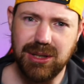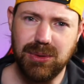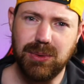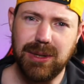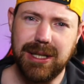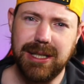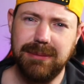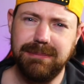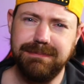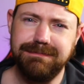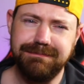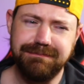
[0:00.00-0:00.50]

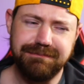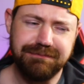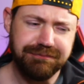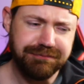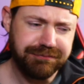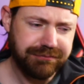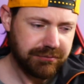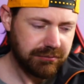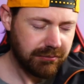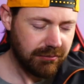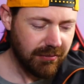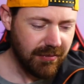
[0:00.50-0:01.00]
one,
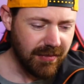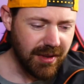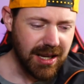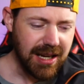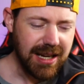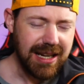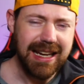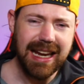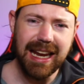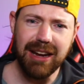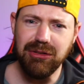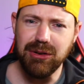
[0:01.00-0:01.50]

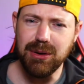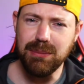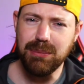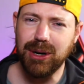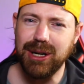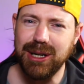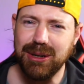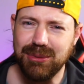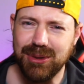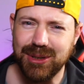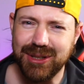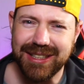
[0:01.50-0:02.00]

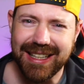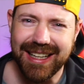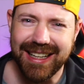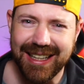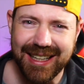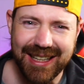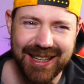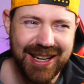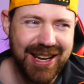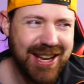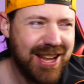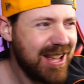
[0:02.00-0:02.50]
everybody was
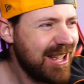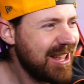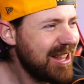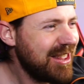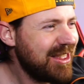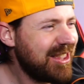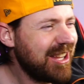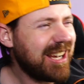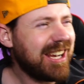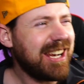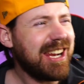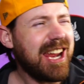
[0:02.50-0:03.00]
saying
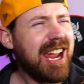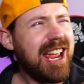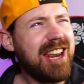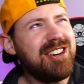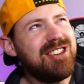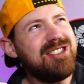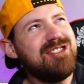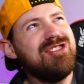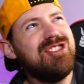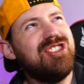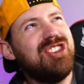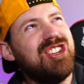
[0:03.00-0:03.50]
the
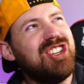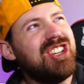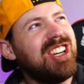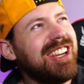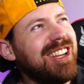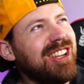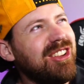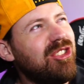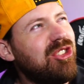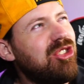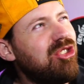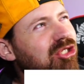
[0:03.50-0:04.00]
Canon
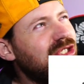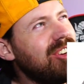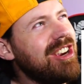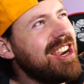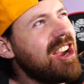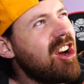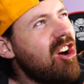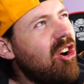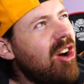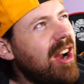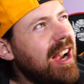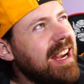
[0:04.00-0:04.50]

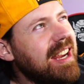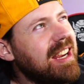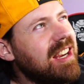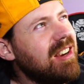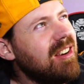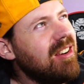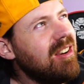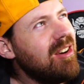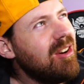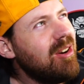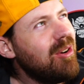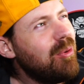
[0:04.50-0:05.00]
T3i
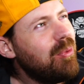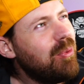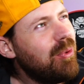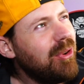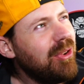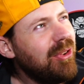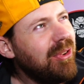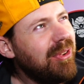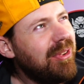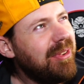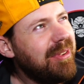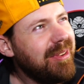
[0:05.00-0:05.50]

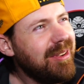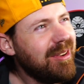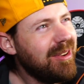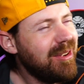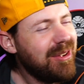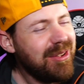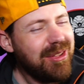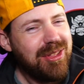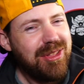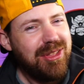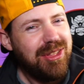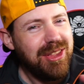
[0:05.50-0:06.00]
was
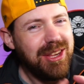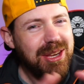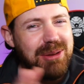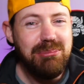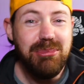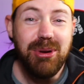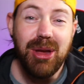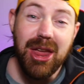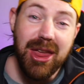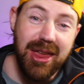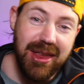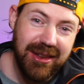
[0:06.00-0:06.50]
the
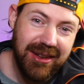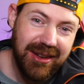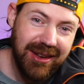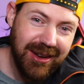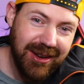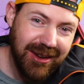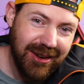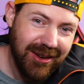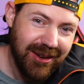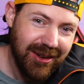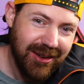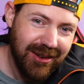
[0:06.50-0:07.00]

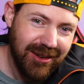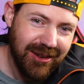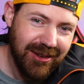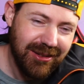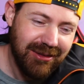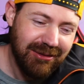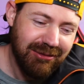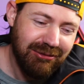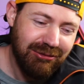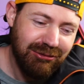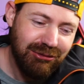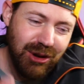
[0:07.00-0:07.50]
best
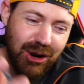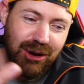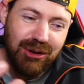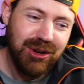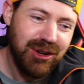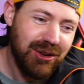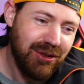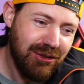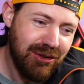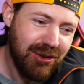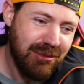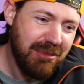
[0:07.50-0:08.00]

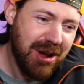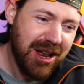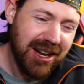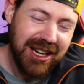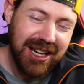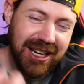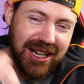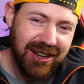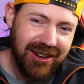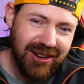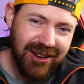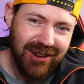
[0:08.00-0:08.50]
value for
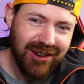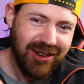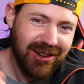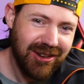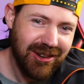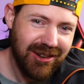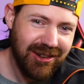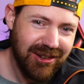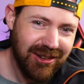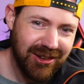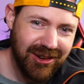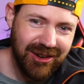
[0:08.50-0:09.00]
money
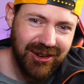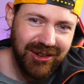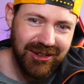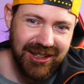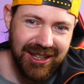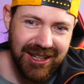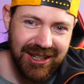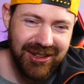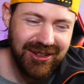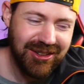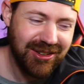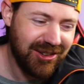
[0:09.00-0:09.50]

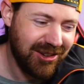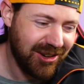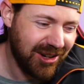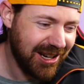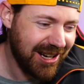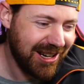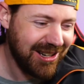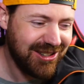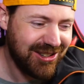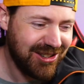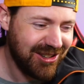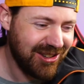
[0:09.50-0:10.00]
content
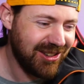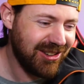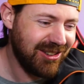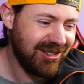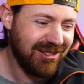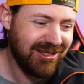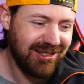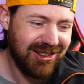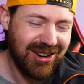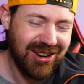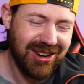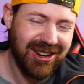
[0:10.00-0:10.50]

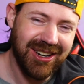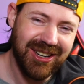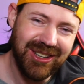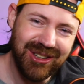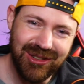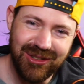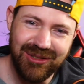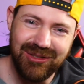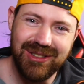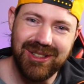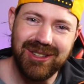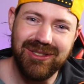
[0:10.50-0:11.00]
creation kind
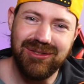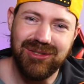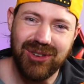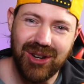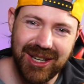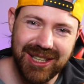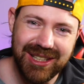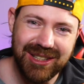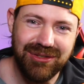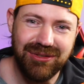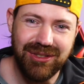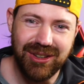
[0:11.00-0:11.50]
of
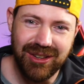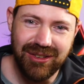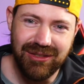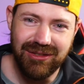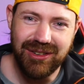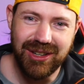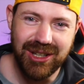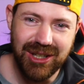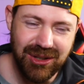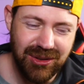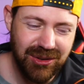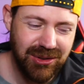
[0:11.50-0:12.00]
device for
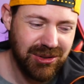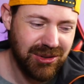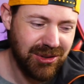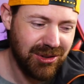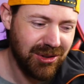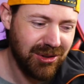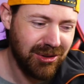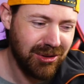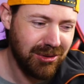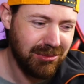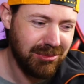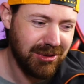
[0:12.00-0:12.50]

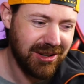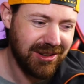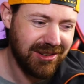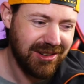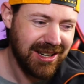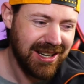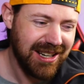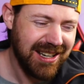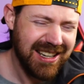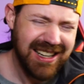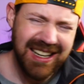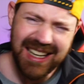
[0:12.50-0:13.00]
YouTube, and
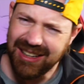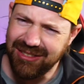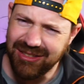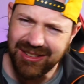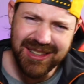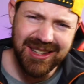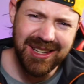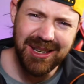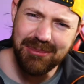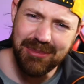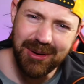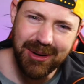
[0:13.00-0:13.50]
even
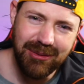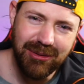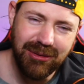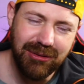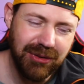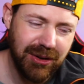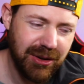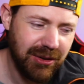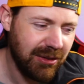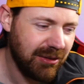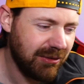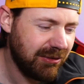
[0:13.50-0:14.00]
some people
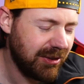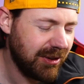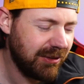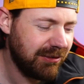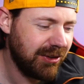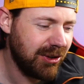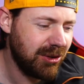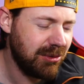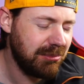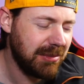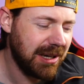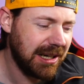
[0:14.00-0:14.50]
for
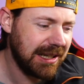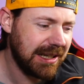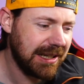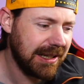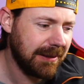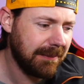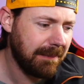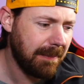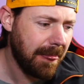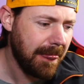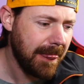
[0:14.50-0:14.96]
filmmaking.